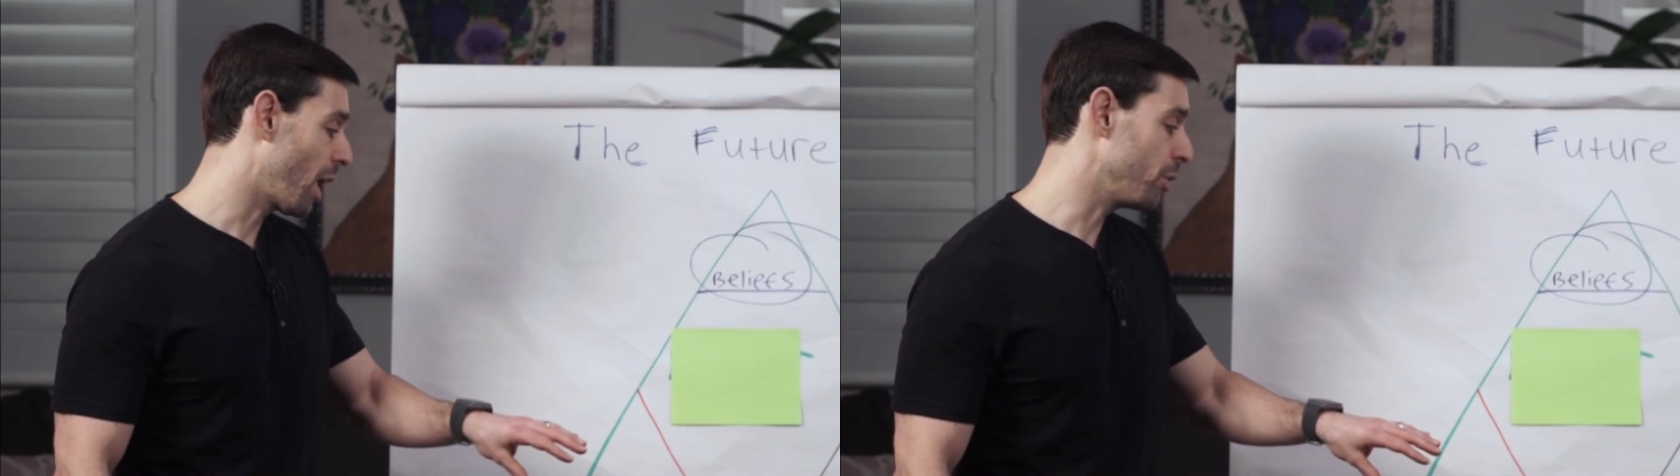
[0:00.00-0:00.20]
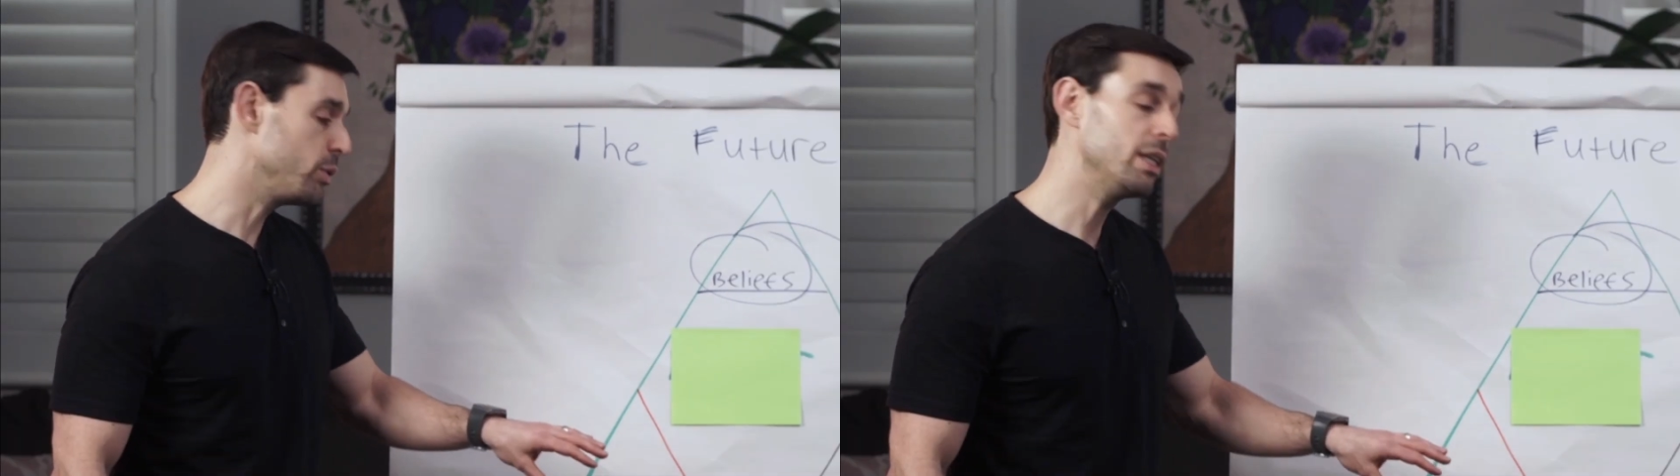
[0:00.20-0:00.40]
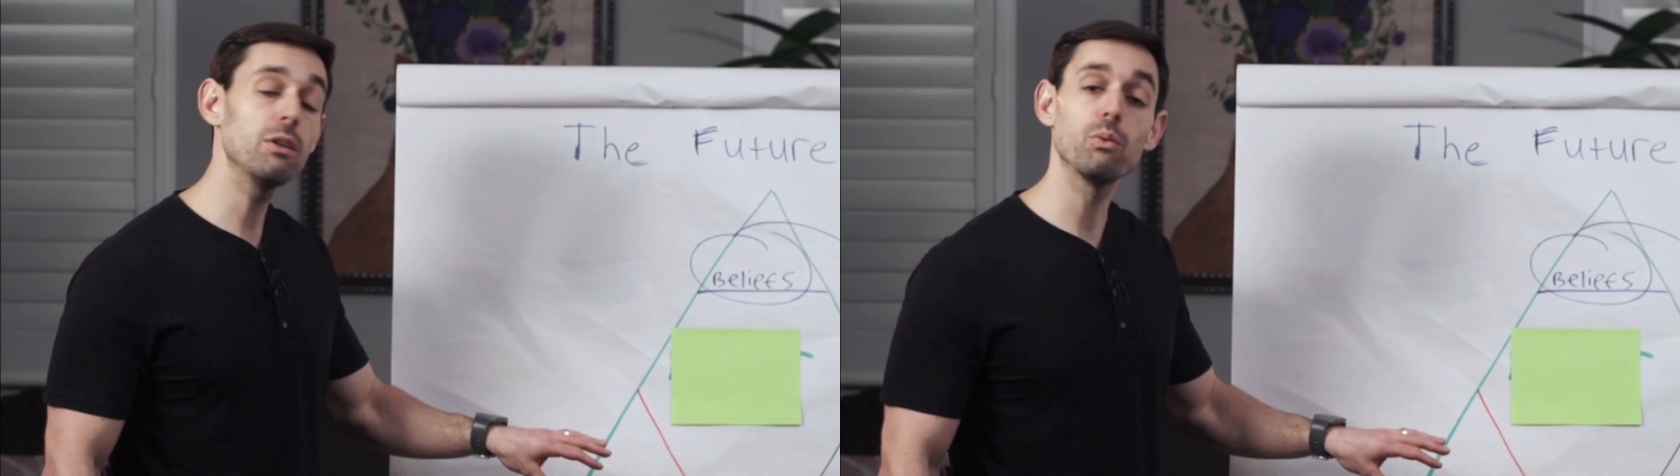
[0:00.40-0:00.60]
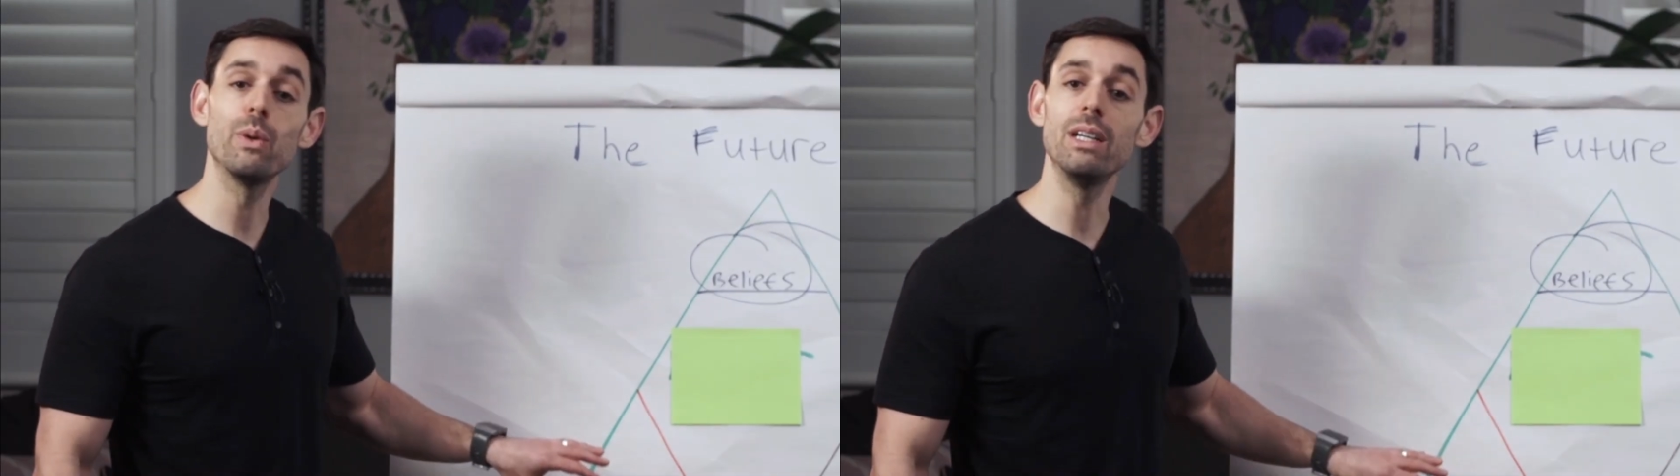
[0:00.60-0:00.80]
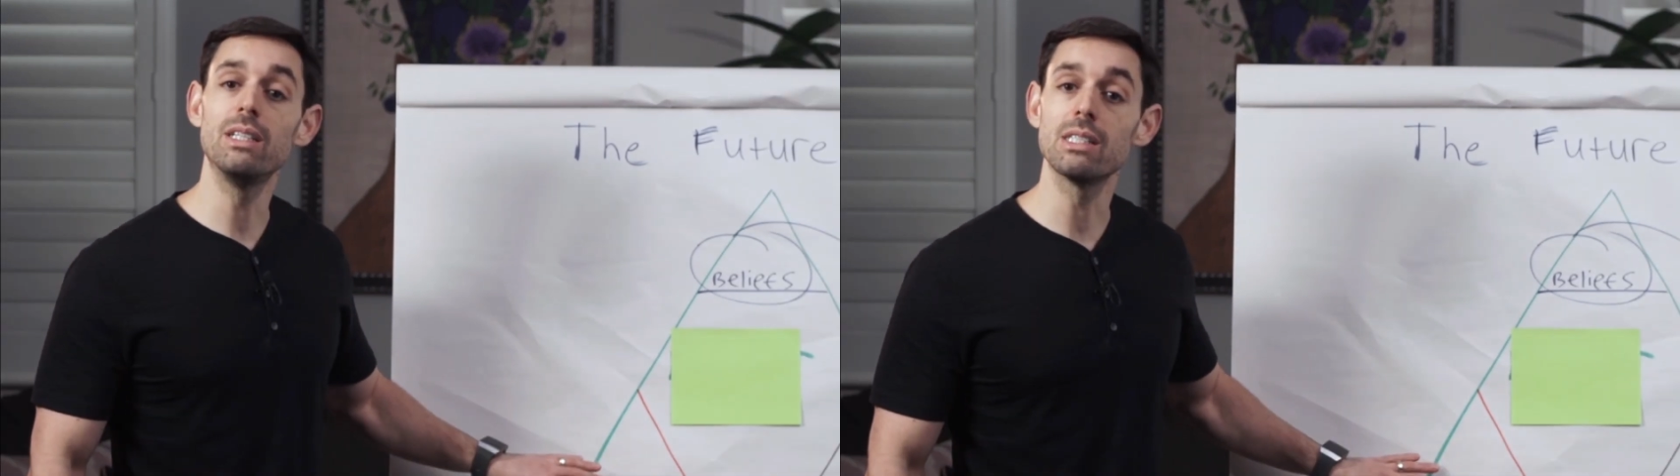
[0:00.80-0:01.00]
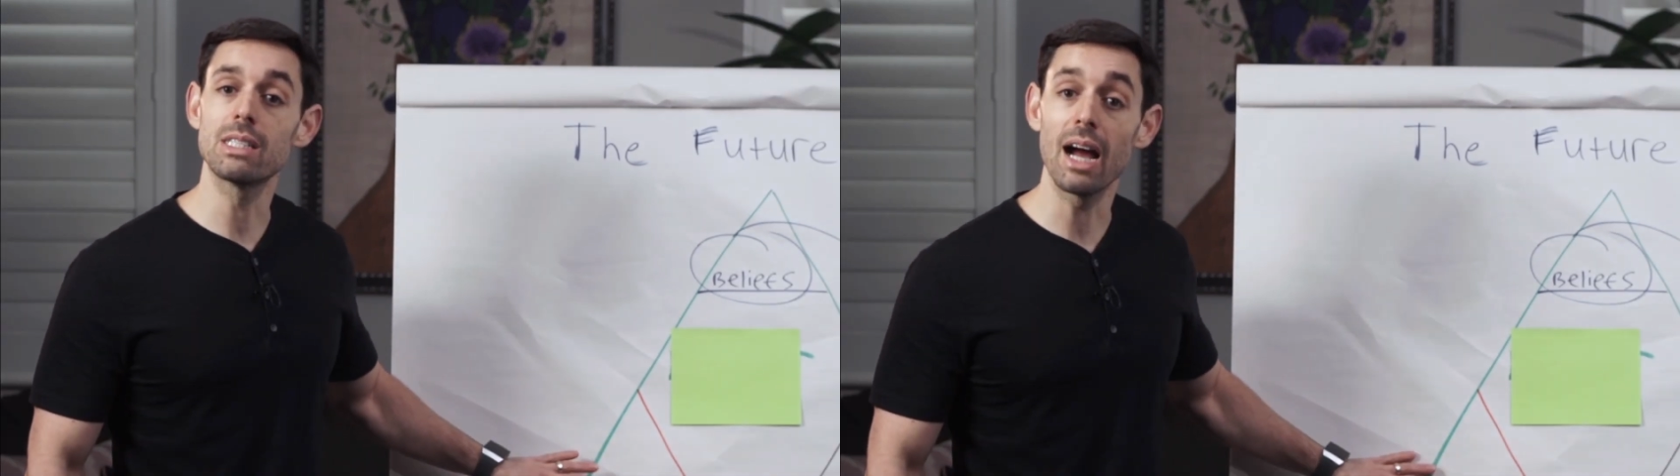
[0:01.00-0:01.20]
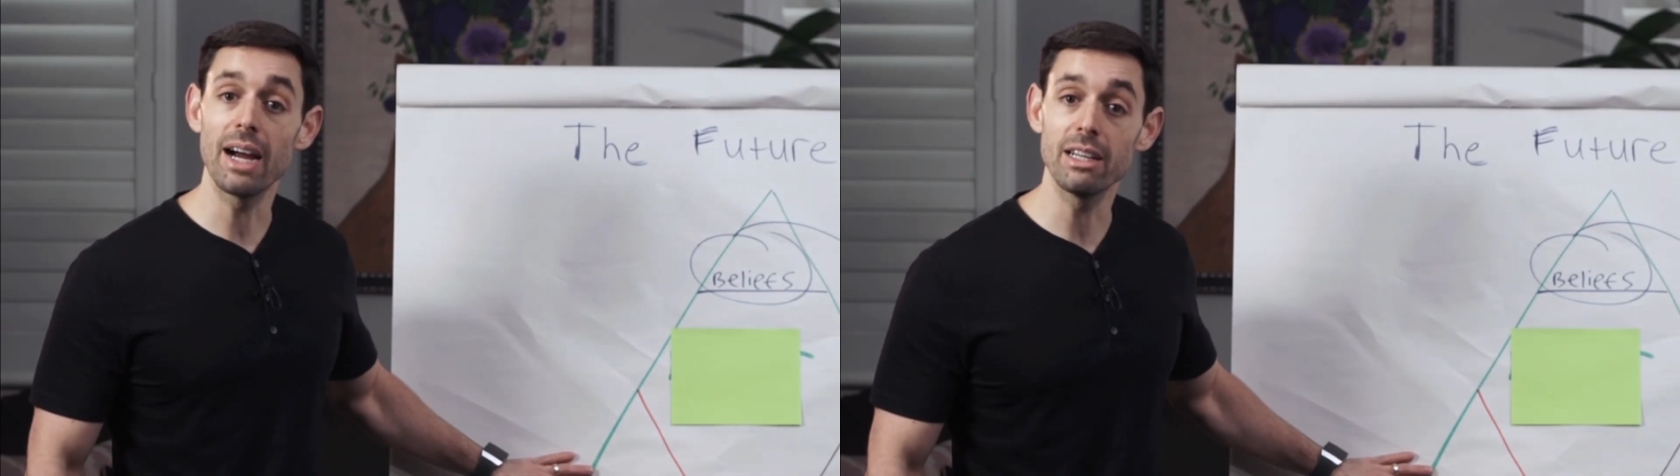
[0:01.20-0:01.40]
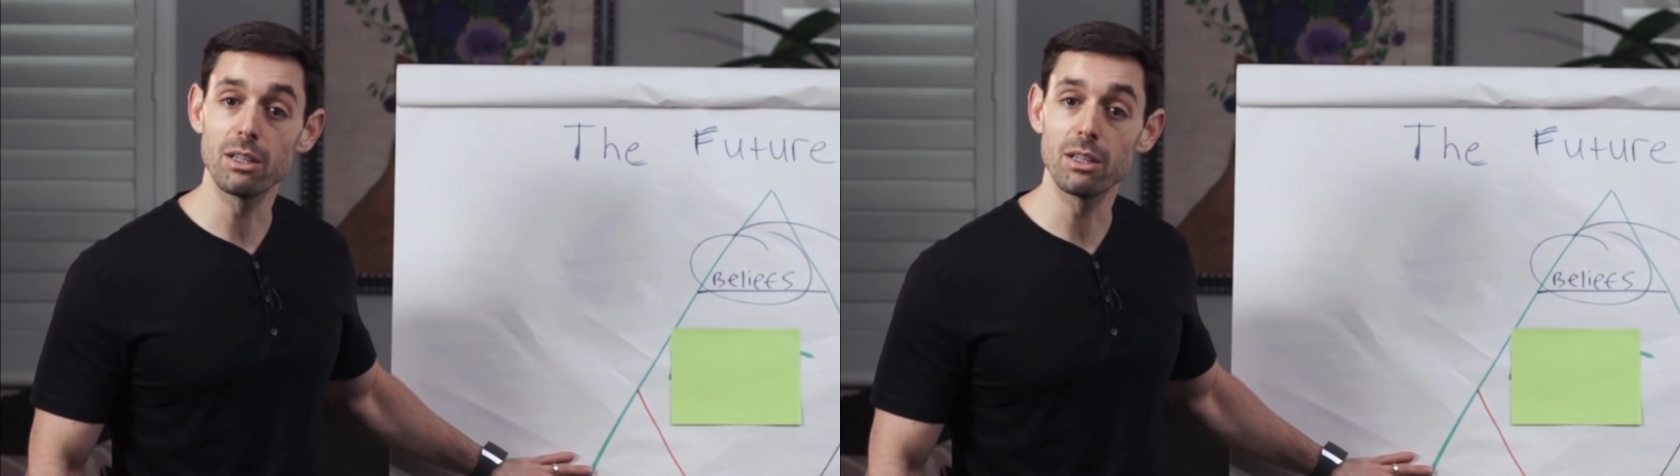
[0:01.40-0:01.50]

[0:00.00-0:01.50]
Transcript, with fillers: Are you gonna redesign